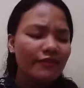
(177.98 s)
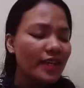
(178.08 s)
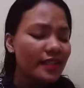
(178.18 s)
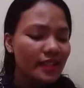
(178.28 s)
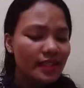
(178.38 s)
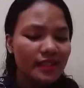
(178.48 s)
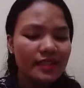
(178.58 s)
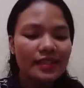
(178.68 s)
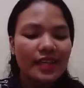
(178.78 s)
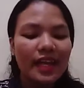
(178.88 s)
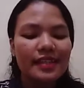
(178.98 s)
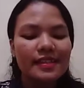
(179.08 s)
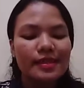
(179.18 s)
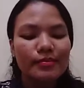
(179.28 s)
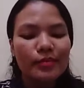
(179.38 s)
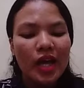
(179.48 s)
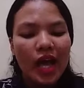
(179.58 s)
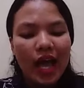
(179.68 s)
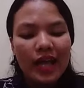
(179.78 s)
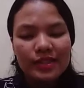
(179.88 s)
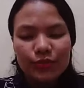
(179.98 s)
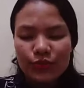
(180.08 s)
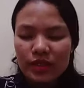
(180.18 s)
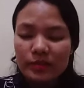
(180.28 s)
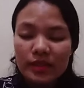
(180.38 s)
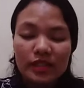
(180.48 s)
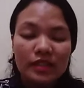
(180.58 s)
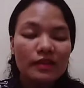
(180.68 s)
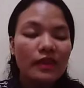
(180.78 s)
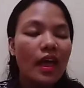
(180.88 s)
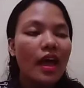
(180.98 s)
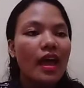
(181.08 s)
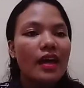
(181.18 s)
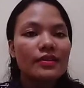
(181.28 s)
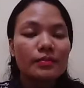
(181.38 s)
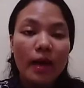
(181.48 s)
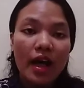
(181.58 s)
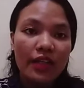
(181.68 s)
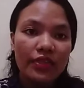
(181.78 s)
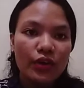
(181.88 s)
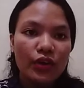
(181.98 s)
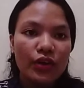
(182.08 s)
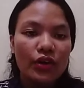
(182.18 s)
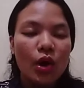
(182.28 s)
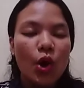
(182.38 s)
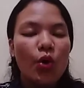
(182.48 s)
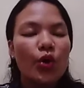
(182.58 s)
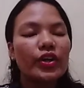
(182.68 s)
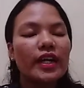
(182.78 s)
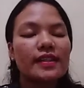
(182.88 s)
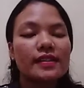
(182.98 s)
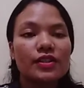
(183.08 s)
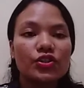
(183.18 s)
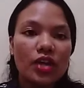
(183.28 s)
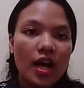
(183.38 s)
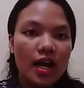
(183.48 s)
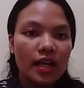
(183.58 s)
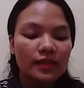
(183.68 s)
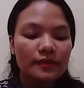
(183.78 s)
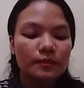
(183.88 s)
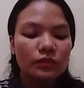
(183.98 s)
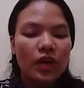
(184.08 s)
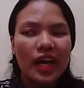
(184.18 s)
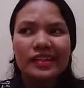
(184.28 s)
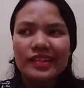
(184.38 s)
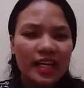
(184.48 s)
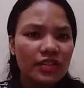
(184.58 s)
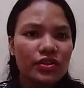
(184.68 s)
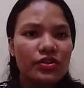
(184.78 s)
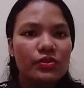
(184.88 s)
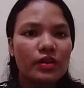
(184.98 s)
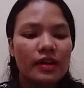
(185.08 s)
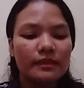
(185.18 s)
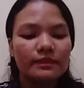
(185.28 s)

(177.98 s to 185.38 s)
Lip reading: identity as women, as mother, or as a child, and etc.